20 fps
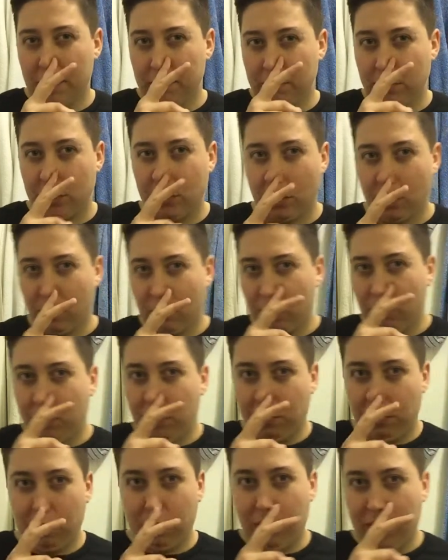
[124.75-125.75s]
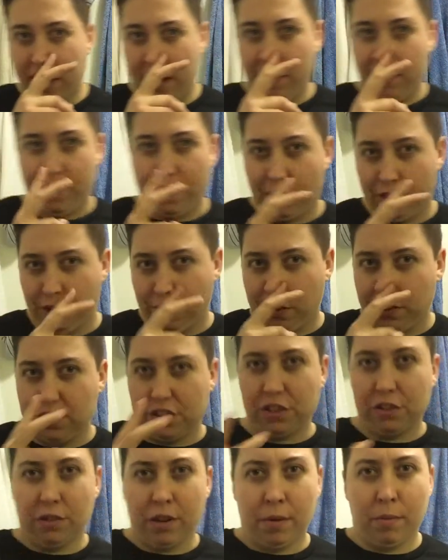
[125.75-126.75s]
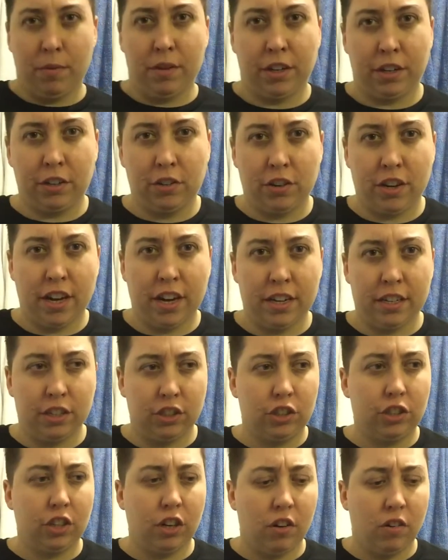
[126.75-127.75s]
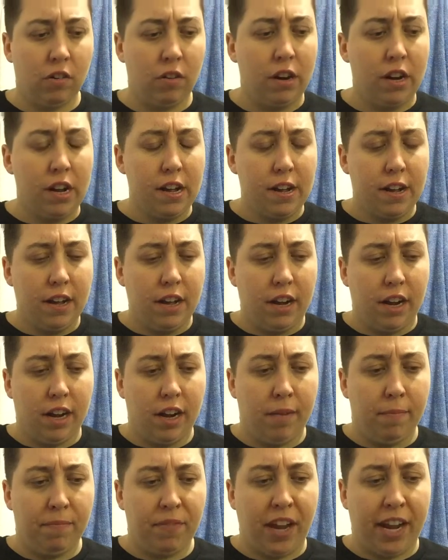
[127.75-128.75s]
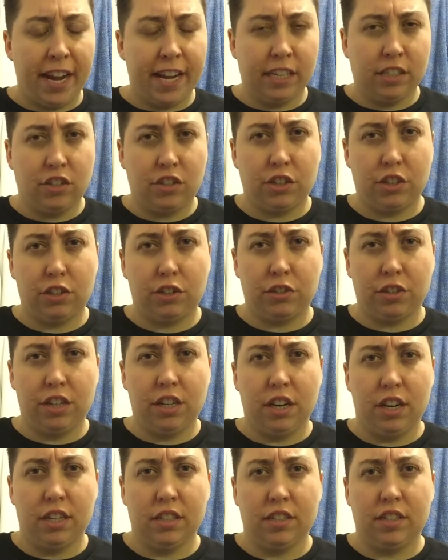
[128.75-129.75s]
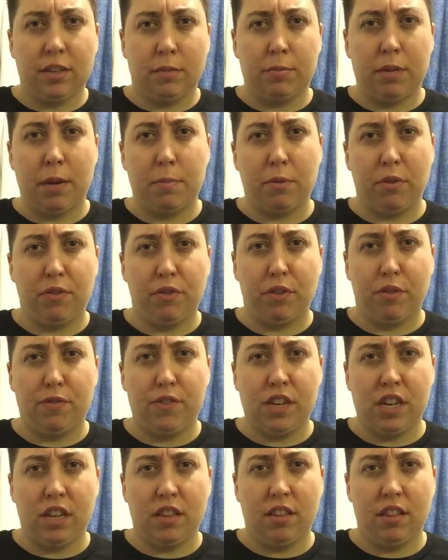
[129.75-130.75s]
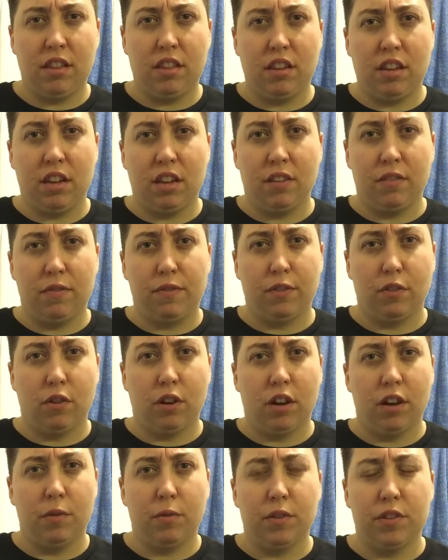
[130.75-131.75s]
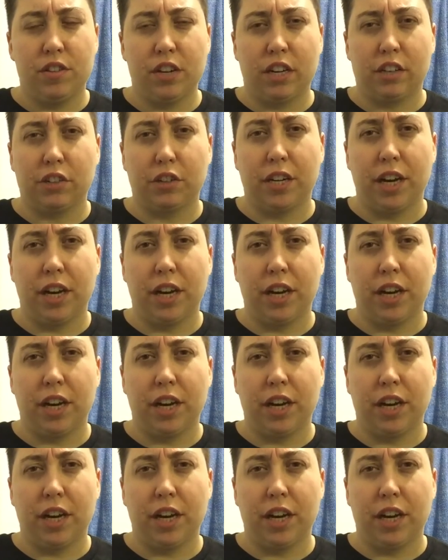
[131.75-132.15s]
So without further ado, I want to go ahead and show. I had surgery on September 15th in Florida with Dr.